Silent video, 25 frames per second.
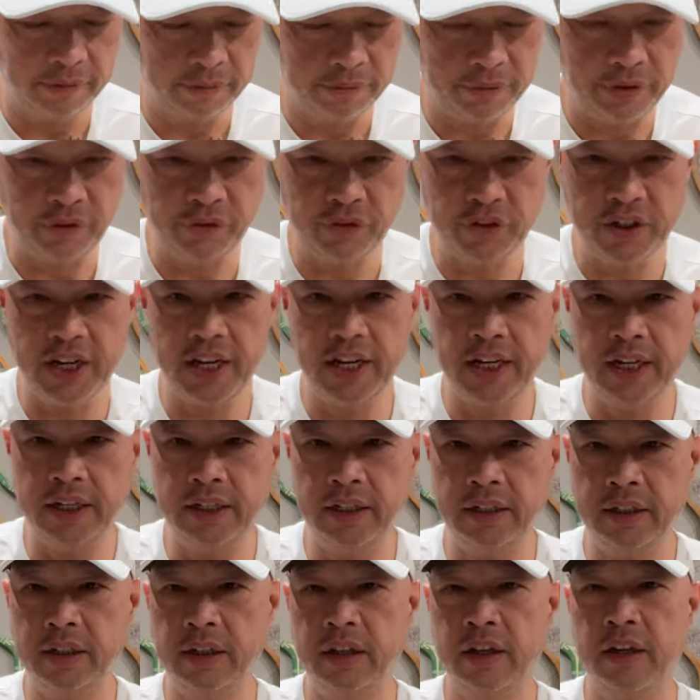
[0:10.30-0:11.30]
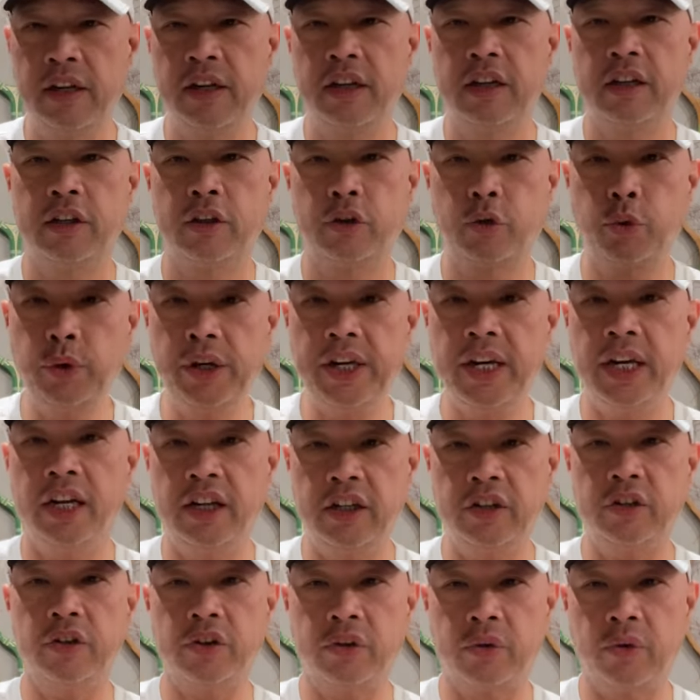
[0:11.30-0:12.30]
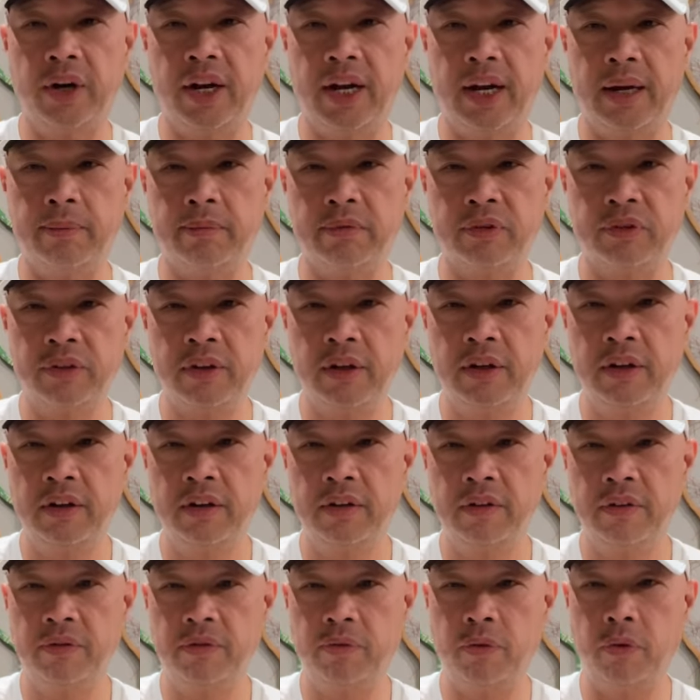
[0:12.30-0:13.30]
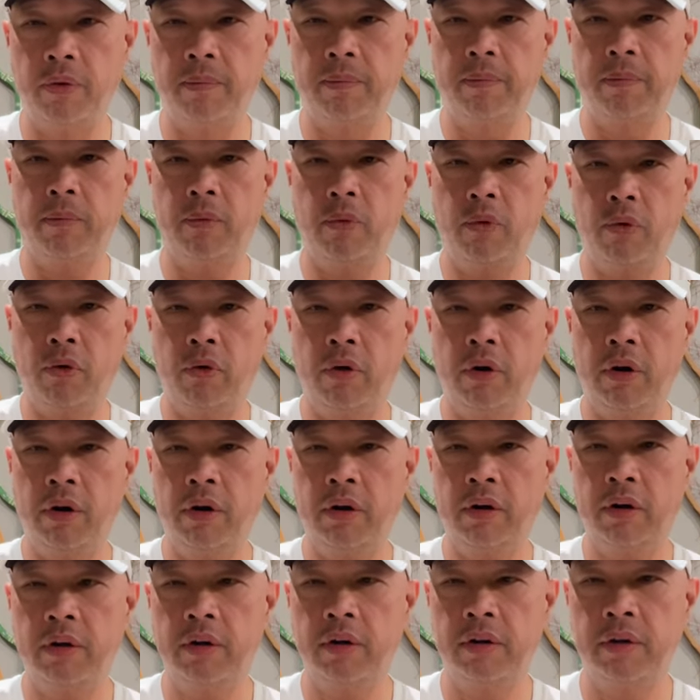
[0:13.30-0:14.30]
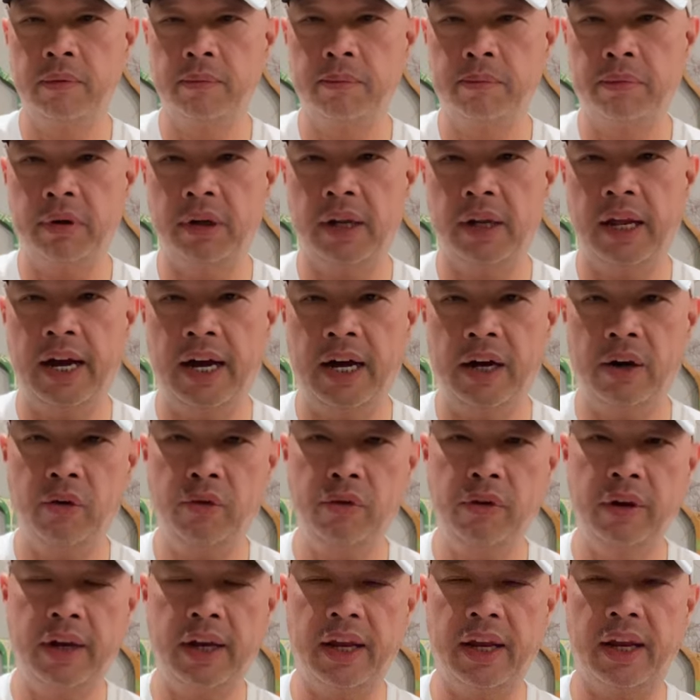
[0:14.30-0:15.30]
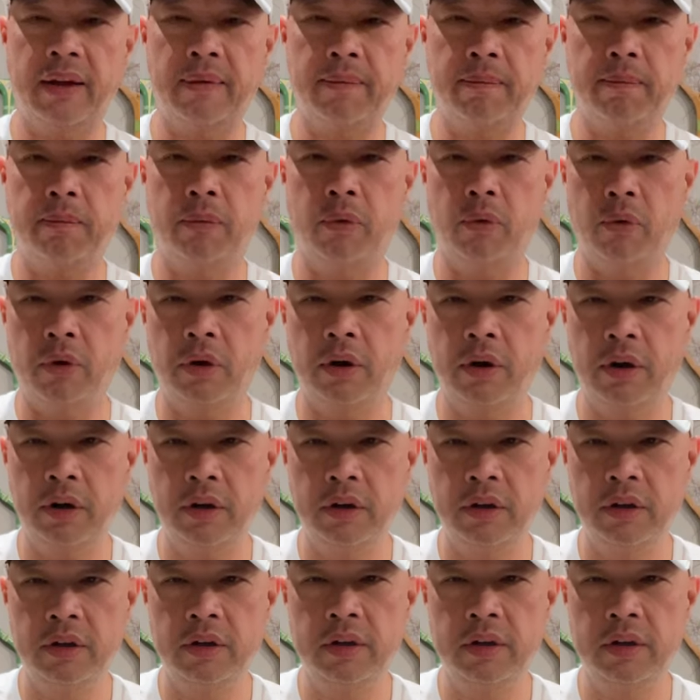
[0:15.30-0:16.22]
K15, 300 grams for more plow and more